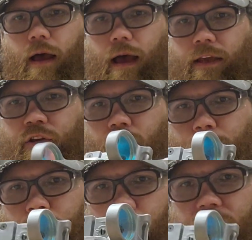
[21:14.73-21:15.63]
I
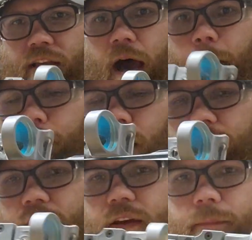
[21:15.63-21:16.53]
could pull the comp
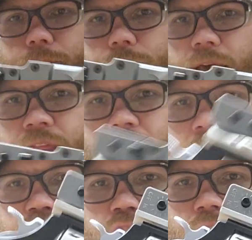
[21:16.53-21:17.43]
off of it, and then
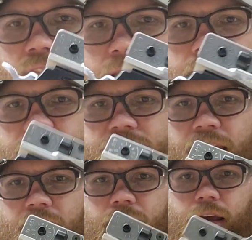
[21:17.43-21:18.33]
I'd shoot it in limited
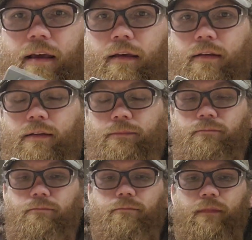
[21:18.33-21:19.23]
10.
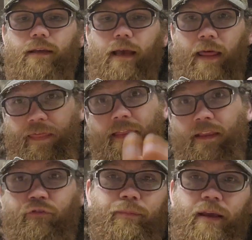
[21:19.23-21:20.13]
And then
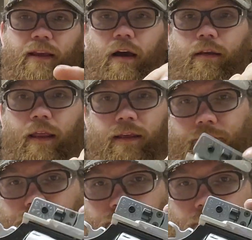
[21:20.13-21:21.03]
this would be a gun,
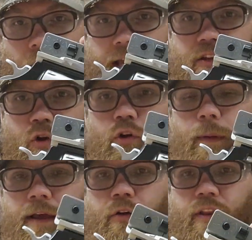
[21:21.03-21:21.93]
like, I could hold
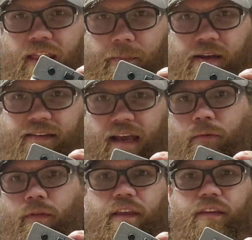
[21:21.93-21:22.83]
my own in limited
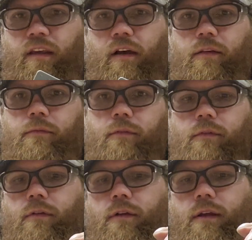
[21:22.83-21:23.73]
10 with this gun.
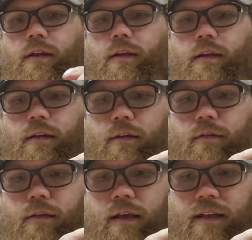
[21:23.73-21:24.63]

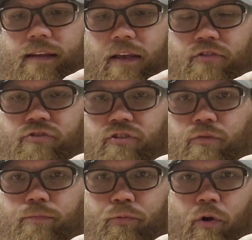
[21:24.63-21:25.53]
I usually
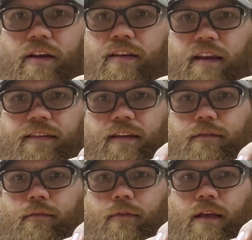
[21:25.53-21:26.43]
do pretty
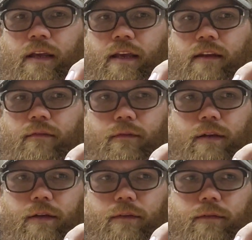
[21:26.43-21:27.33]
decent in
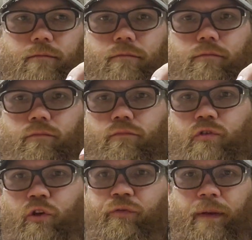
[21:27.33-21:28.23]

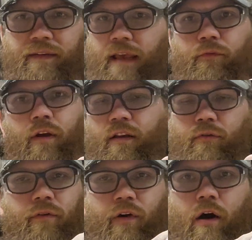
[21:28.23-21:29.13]
USPSA running
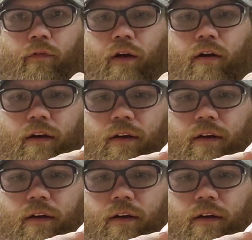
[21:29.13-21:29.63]
a revolver.